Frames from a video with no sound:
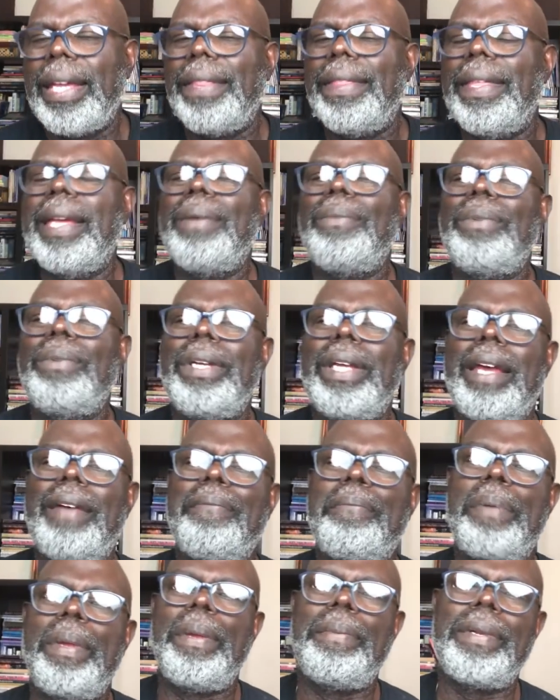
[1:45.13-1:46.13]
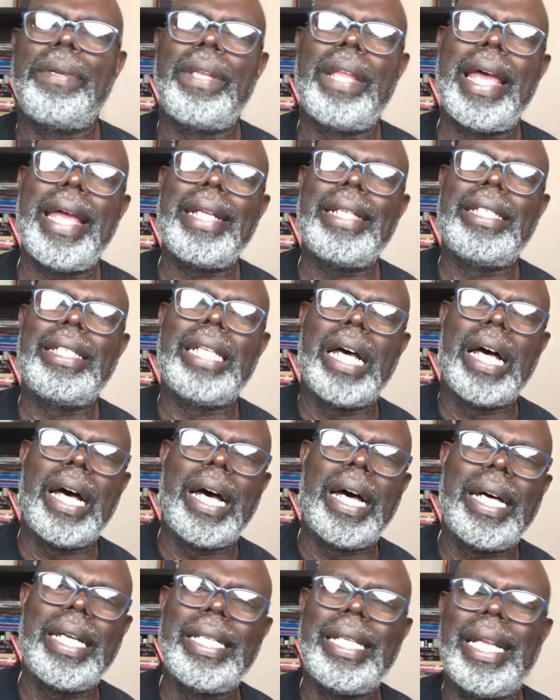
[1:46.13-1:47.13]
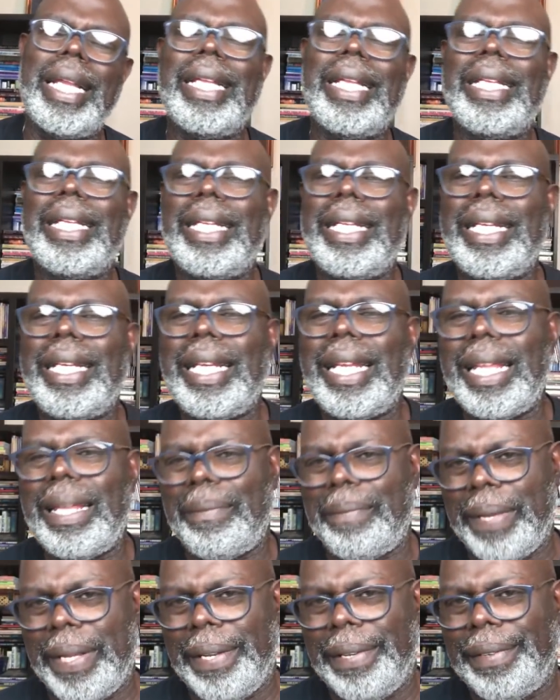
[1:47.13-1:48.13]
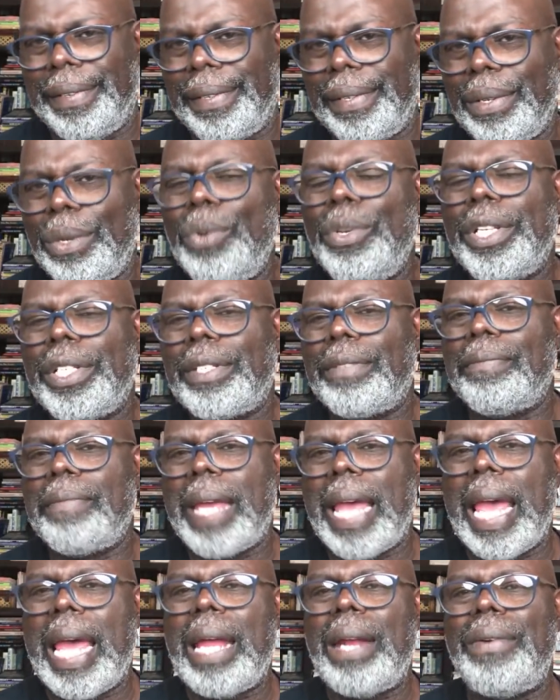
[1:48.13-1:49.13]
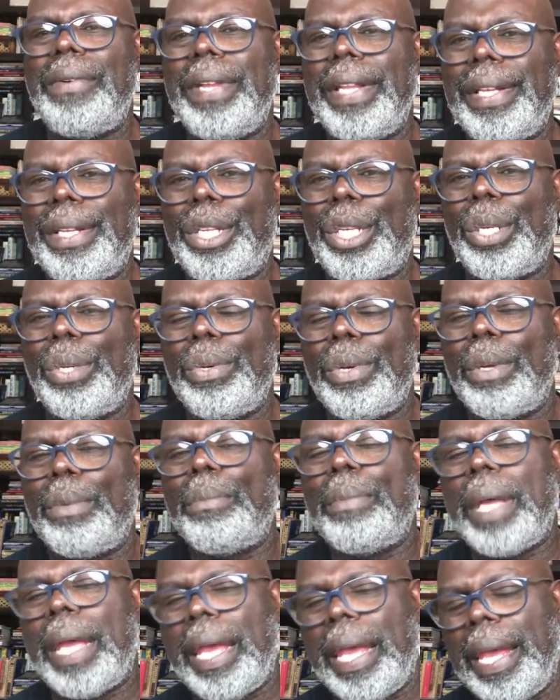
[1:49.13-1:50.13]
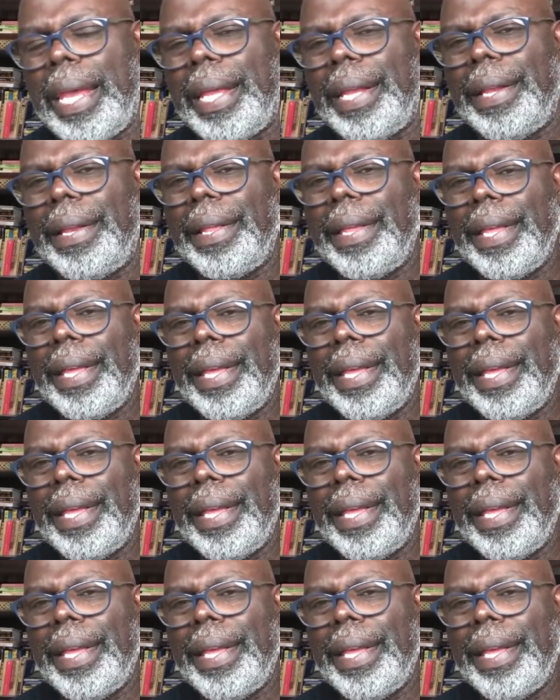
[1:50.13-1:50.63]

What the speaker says: Then we have people like Don Lemon, who is married to a man.